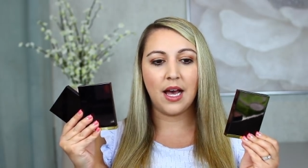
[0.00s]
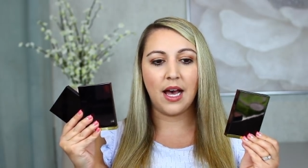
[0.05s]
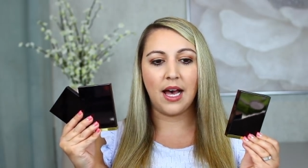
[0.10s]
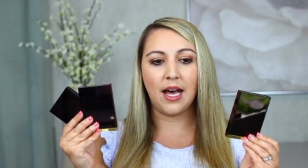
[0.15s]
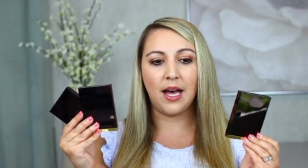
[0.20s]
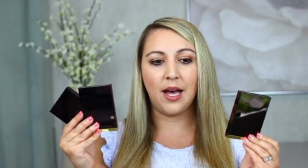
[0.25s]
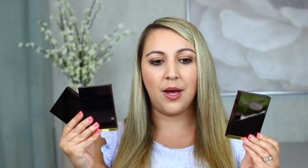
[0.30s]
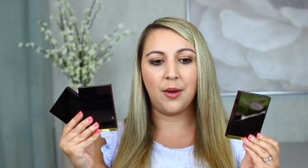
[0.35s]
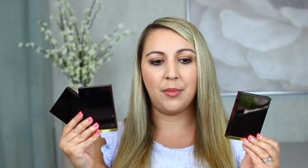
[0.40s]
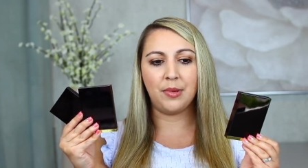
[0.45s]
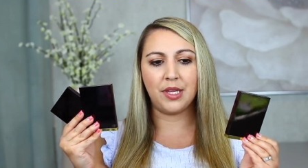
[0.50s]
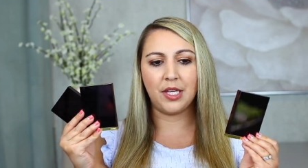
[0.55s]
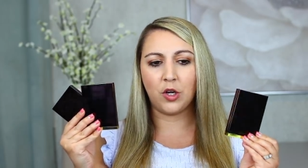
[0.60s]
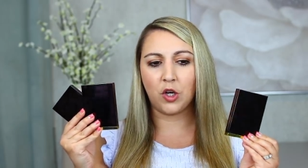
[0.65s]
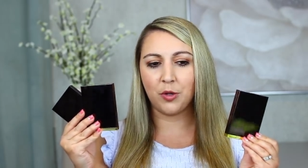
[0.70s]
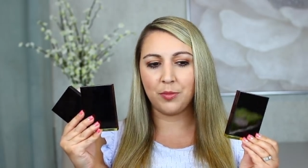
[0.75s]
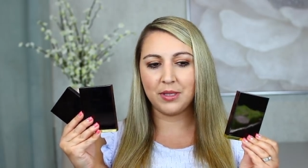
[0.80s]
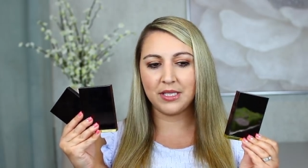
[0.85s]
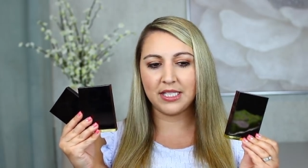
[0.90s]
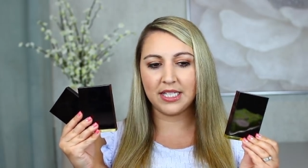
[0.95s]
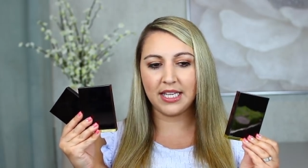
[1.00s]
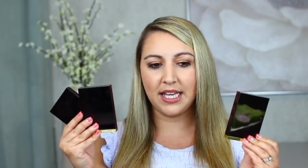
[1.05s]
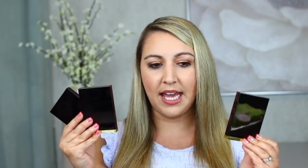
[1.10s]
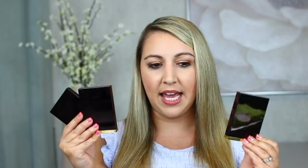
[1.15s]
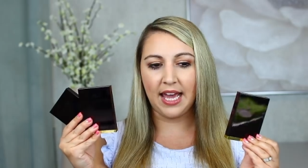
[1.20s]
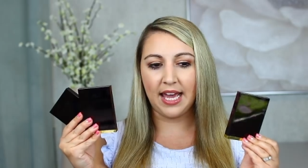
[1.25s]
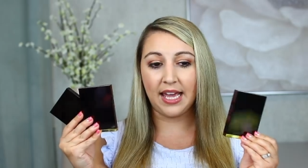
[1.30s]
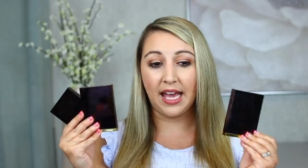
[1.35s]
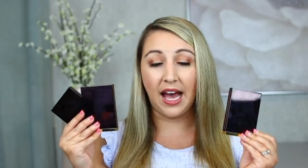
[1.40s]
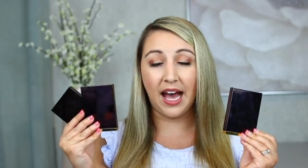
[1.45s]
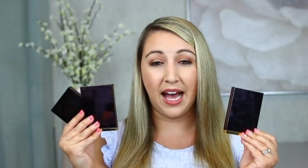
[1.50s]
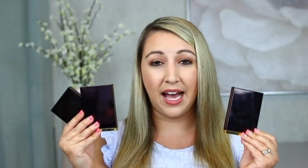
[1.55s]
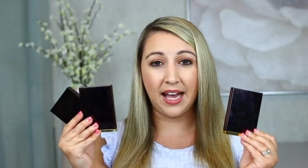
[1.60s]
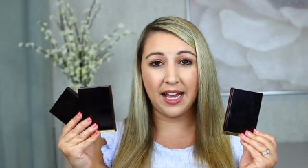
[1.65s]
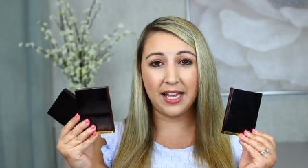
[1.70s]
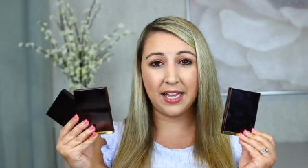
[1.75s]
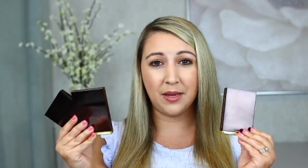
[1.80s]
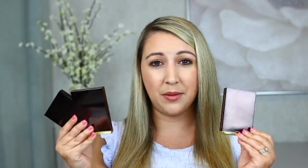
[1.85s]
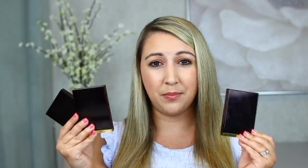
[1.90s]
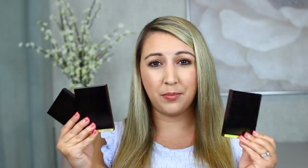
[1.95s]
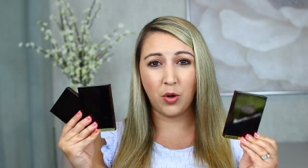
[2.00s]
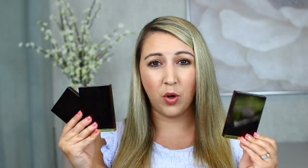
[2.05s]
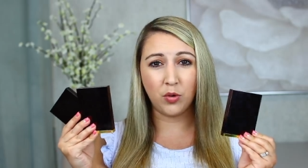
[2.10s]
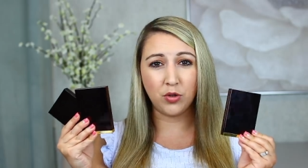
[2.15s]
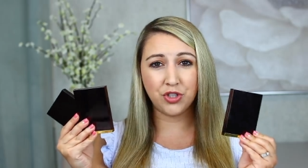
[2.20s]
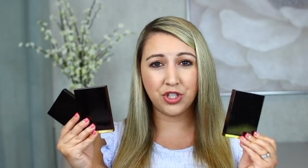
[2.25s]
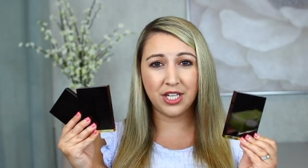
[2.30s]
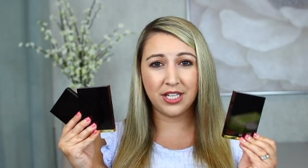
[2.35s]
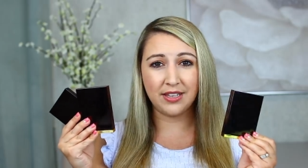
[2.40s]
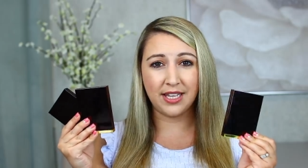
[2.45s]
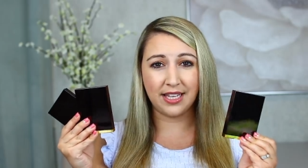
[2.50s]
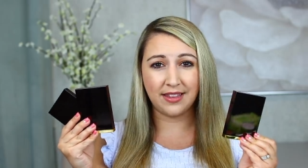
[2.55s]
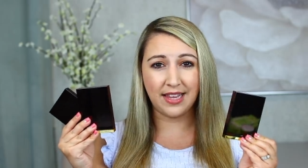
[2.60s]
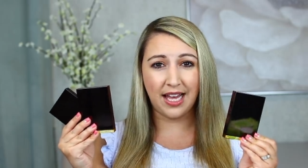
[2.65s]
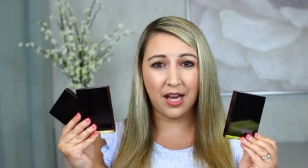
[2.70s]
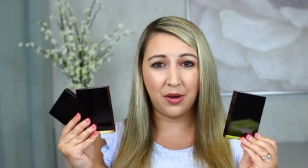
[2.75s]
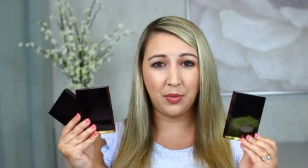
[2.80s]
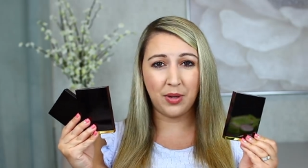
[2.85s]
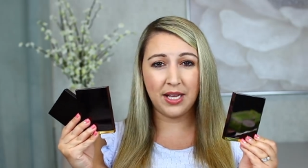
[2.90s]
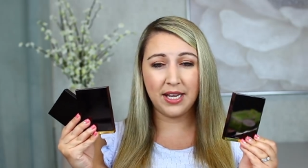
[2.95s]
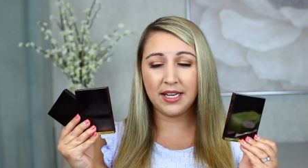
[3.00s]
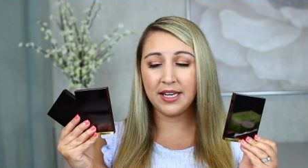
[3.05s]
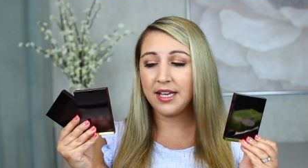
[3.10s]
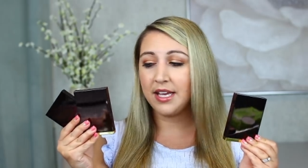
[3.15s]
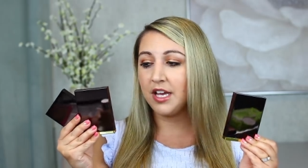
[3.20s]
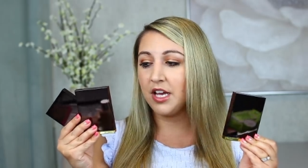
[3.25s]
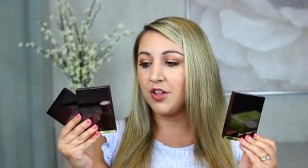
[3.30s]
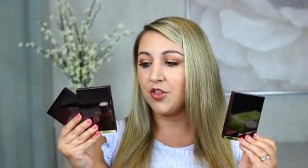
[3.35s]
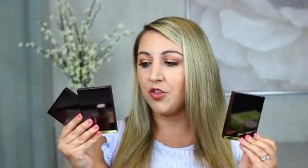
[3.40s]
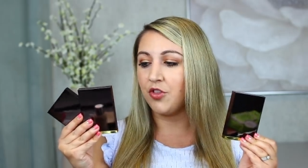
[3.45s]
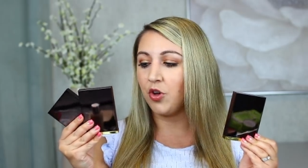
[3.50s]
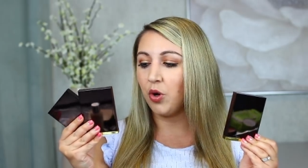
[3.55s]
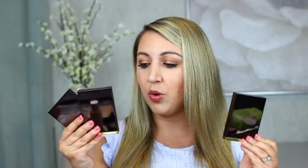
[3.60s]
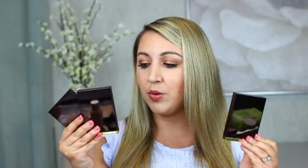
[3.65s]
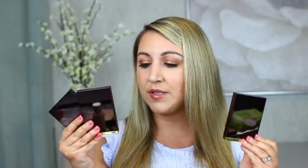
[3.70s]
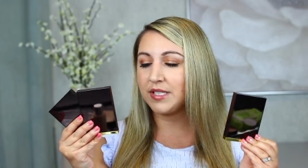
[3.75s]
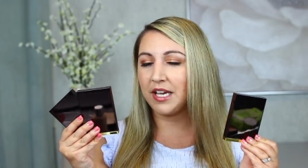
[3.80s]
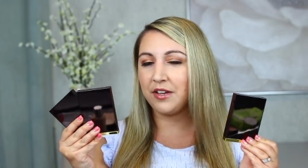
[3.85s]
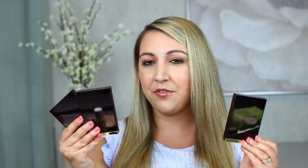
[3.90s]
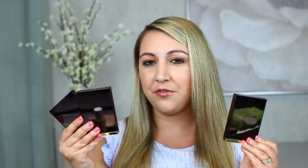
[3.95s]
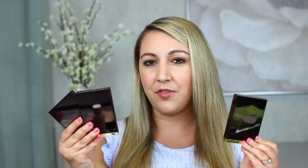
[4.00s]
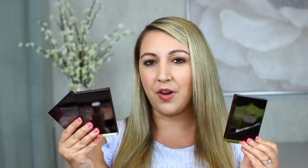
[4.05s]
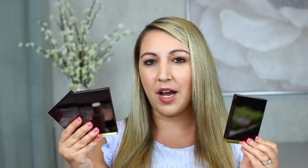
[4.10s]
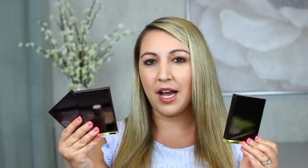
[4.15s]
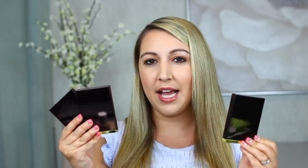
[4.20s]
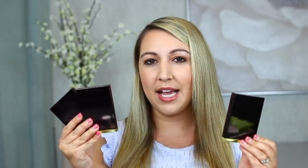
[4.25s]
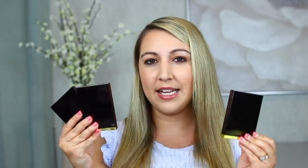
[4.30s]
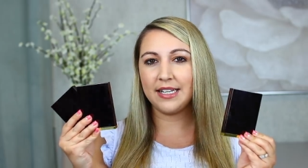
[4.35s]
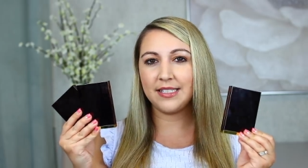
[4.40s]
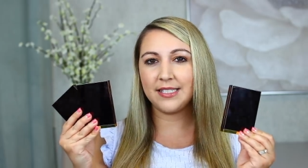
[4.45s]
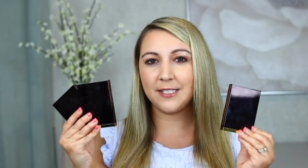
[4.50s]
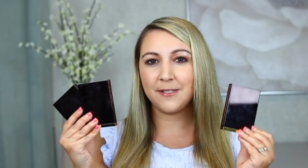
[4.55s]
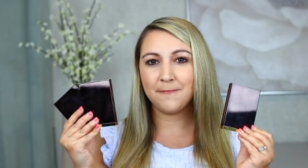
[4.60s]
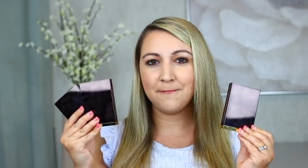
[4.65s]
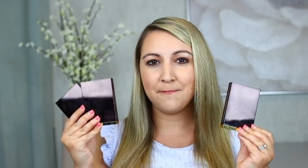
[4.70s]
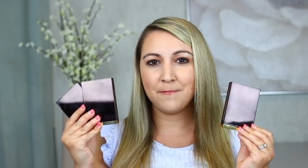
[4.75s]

the Urban Decay Eye Potion, like that one, those I find